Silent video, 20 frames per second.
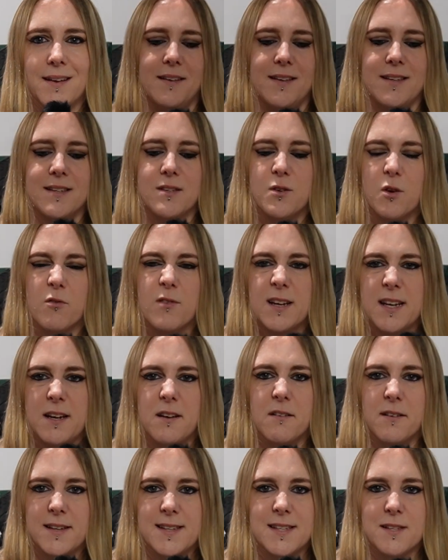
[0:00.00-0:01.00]
it's not really a
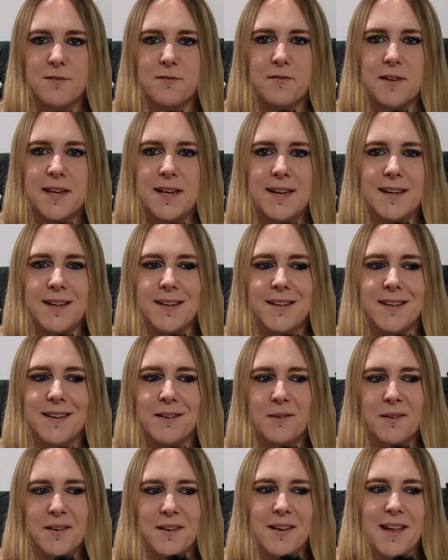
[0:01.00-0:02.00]
nice
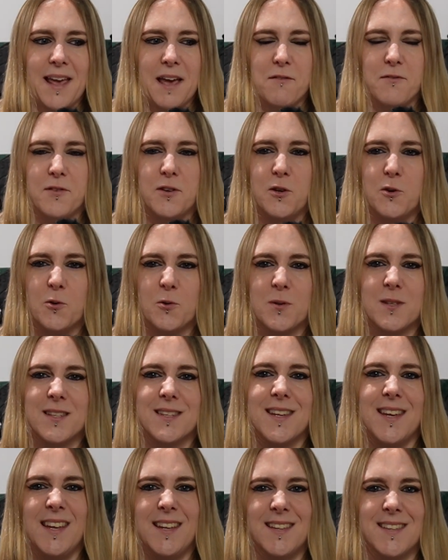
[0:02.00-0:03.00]
feeling having your
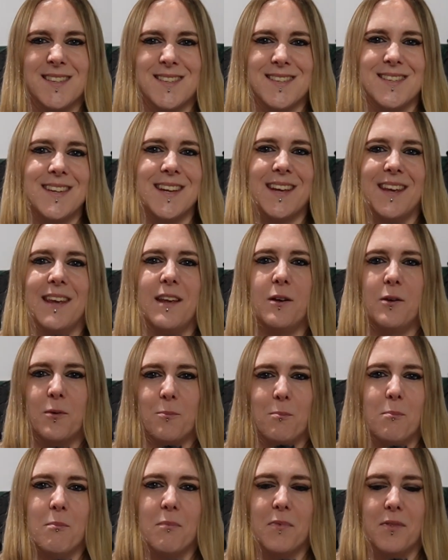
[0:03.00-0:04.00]
skin sticking
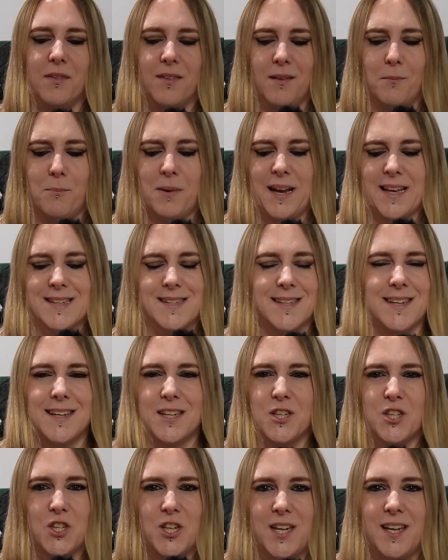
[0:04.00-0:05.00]
on the plastic
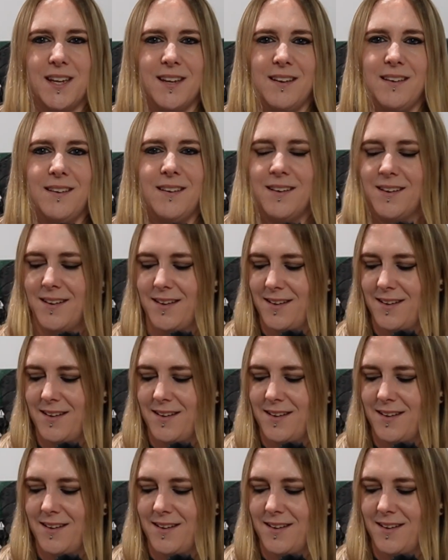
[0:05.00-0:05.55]
sheeting.